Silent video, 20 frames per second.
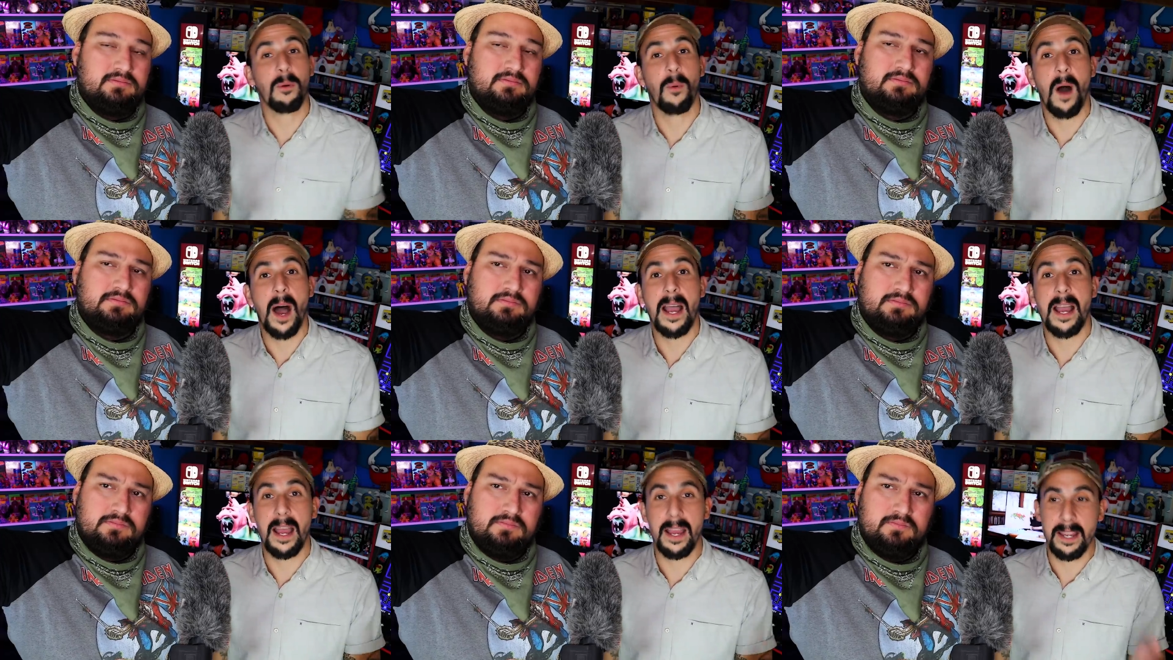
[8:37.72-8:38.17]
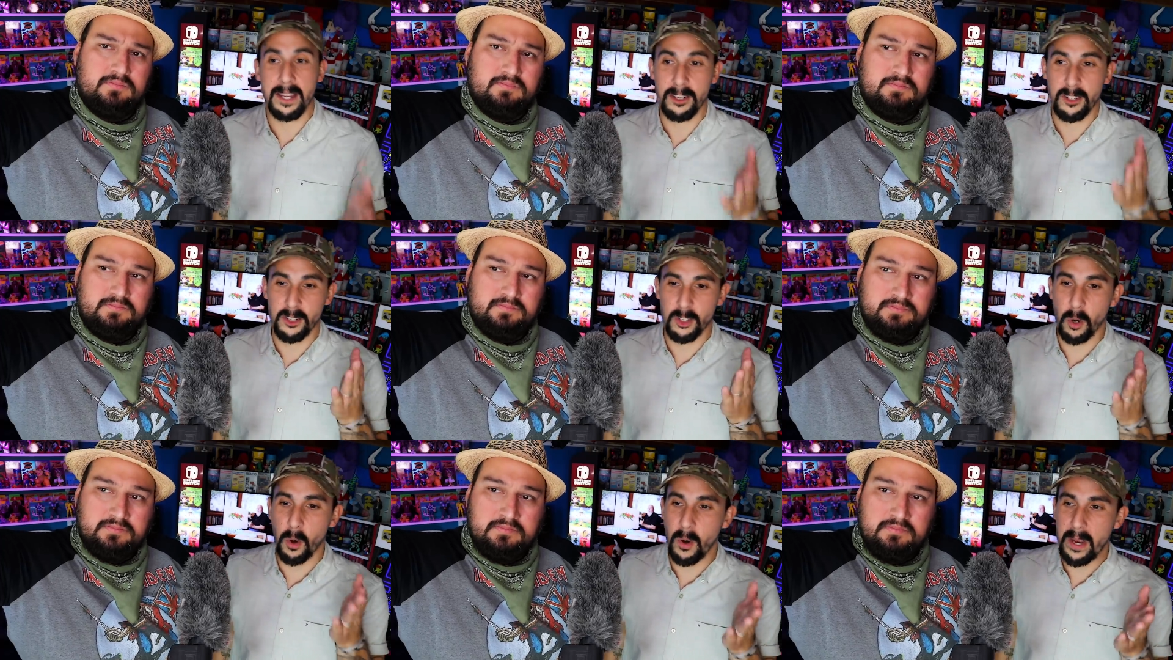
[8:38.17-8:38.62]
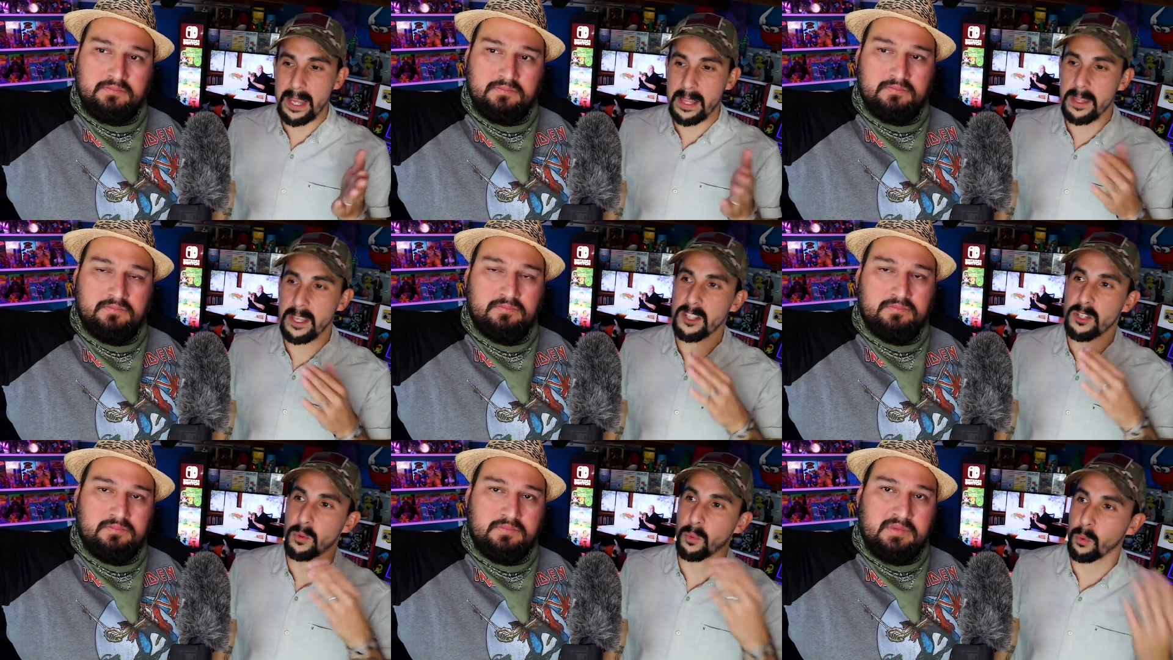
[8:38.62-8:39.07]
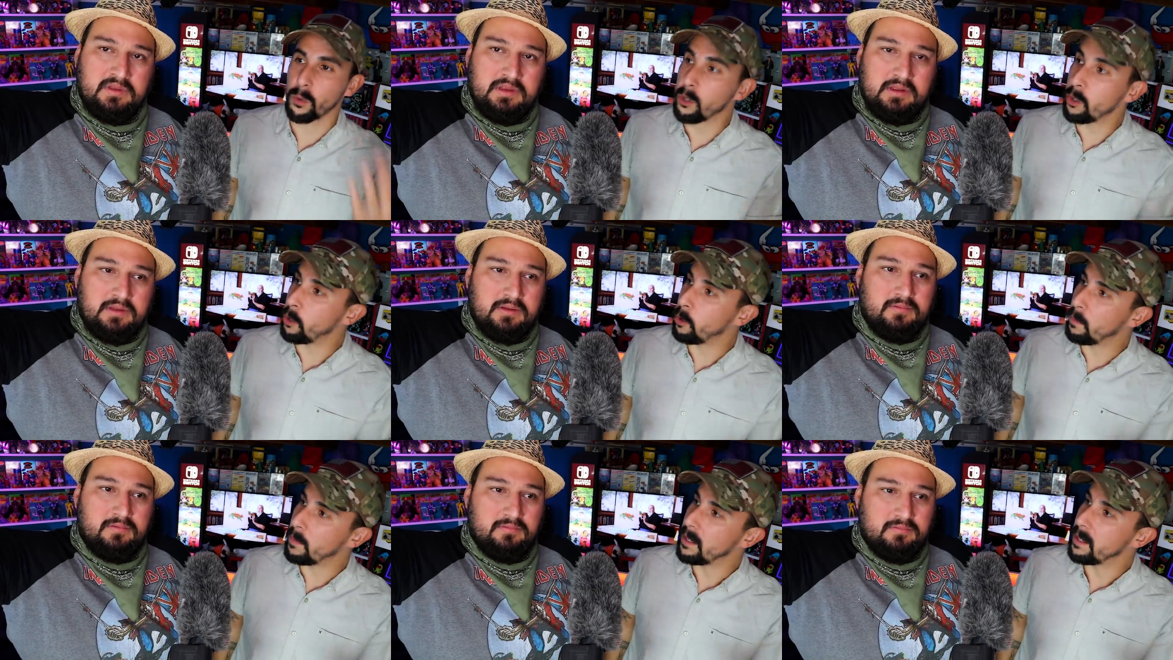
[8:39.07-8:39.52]
Speaker 1: why I enjoy this
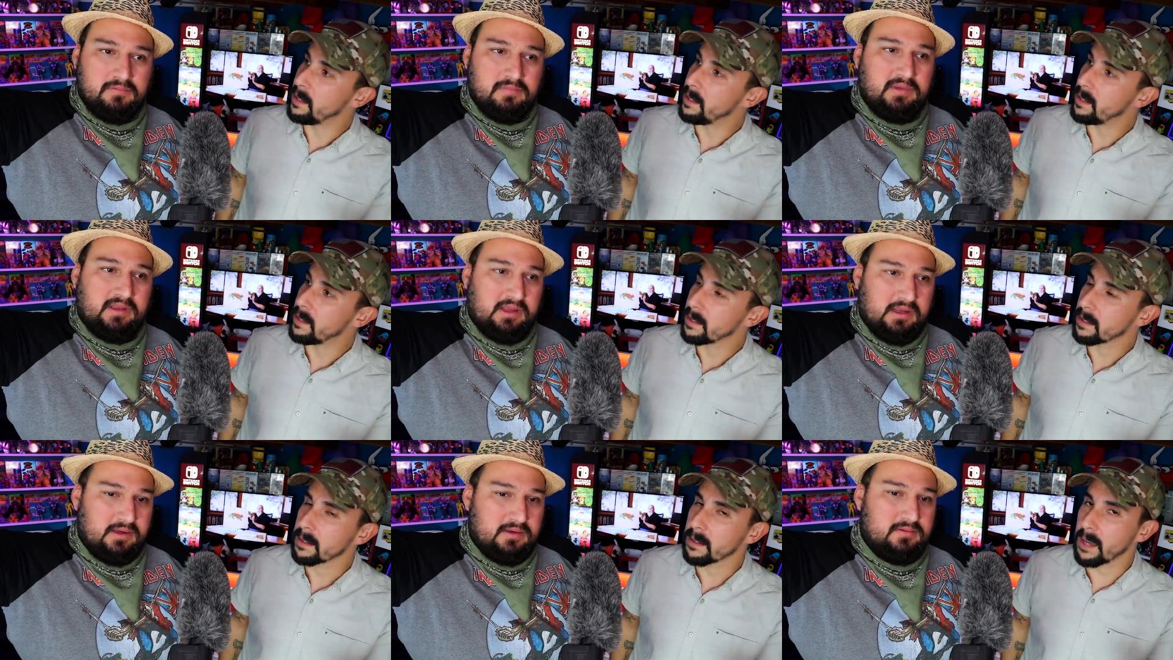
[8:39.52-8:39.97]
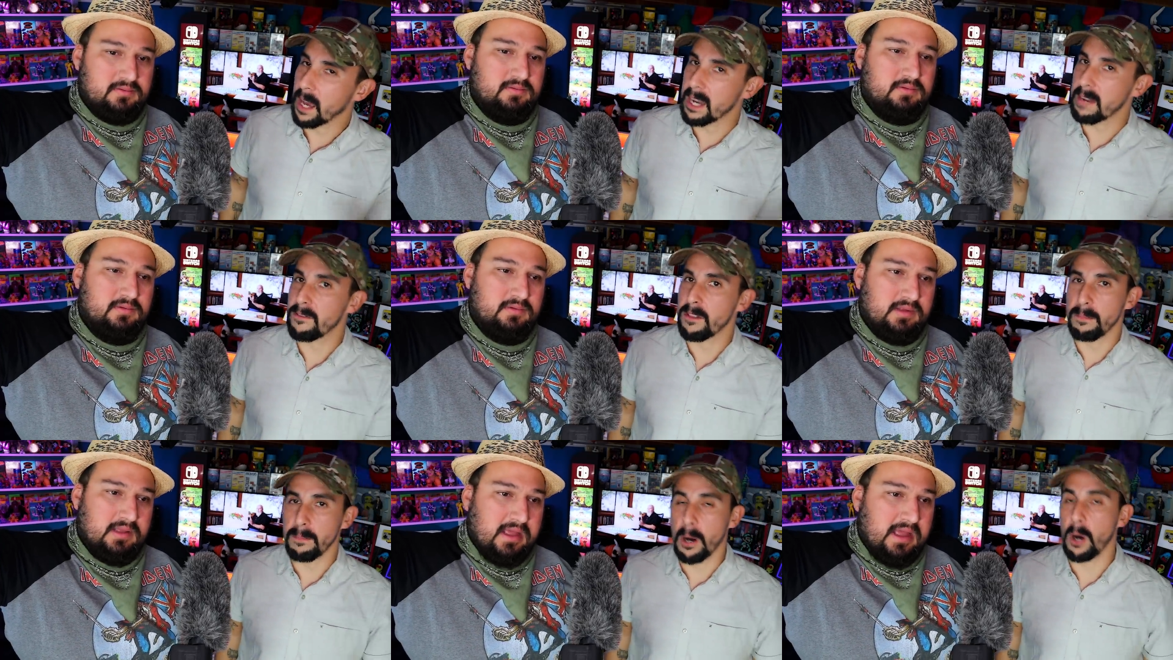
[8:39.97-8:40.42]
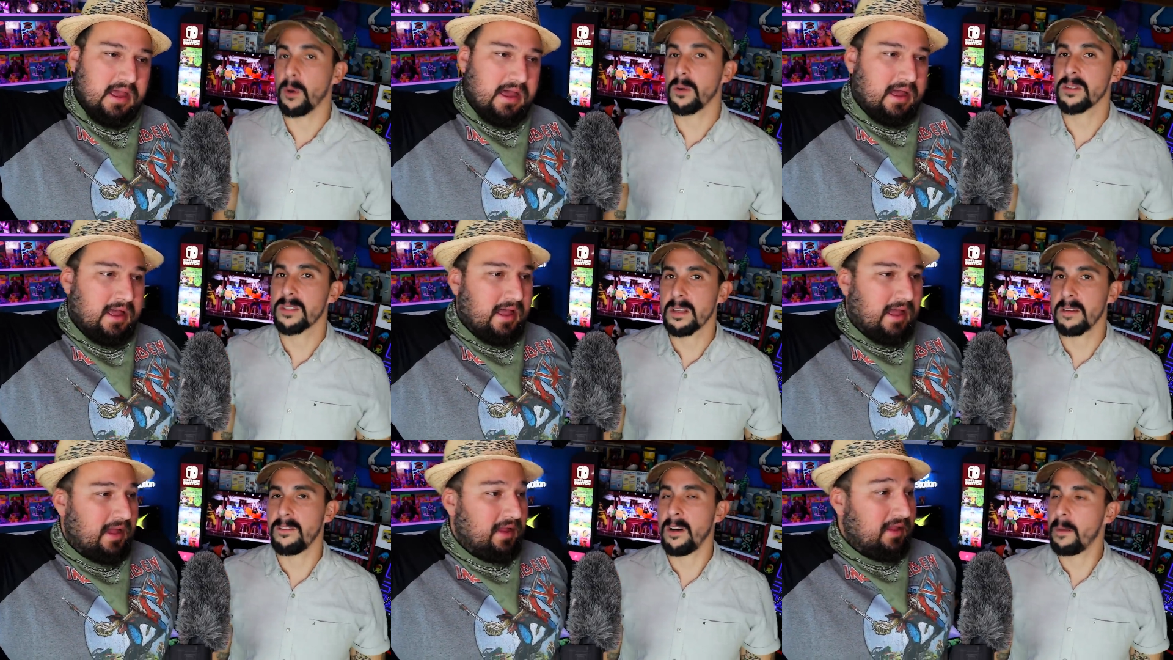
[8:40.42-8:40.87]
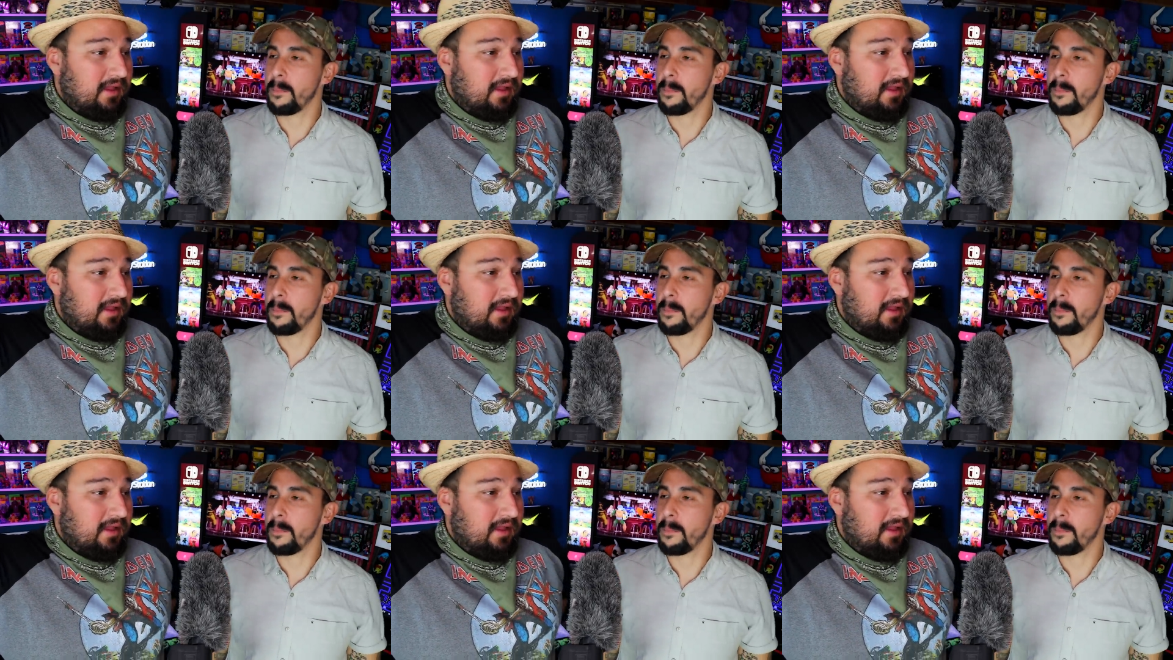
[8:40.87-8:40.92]
room yeah. kind of the most. I,